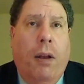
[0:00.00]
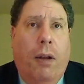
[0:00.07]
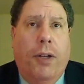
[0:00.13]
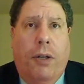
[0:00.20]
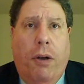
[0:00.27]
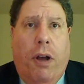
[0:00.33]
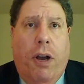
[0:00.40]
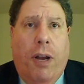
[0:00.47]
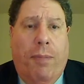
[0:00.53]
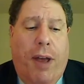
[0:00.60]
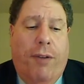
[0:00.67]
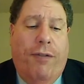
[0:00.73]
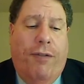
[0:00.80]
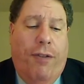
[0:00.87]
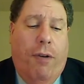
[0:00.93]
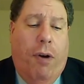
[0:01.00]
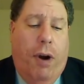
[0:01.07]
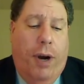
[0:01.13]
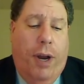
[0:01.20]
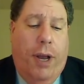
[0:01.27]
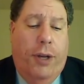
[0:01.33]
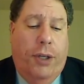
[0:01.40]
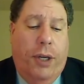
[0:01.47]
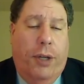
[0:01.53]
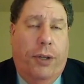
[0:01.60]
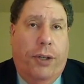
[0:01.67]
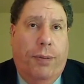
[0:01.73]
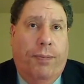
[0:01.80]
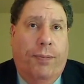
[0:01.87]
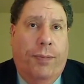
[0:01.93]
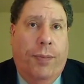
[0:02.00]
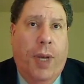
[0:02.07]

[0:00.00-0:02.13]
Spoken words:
Let's talk about foreign assets.